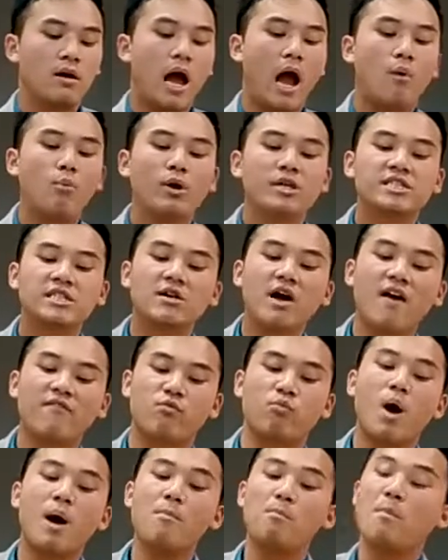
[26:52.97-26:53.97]
And we still
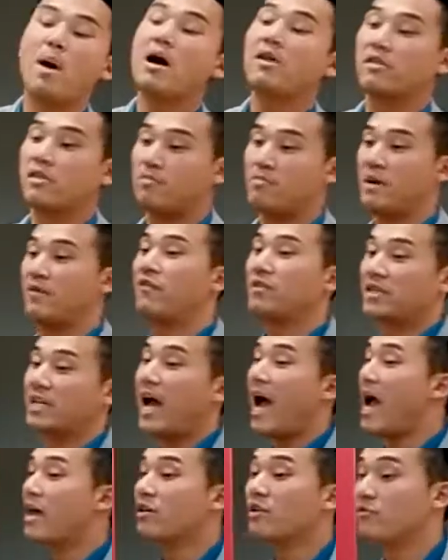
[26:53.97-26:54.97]
have 1 month before
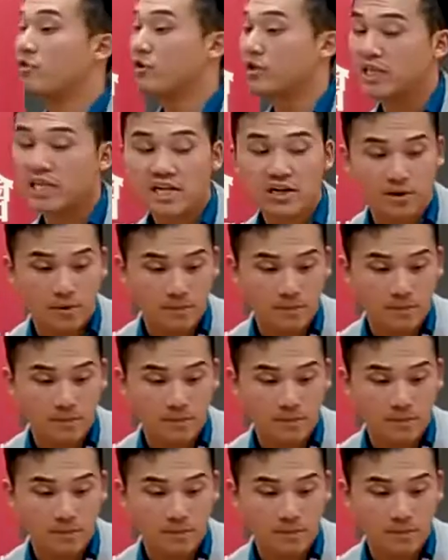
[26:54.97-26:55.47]
the end of the year.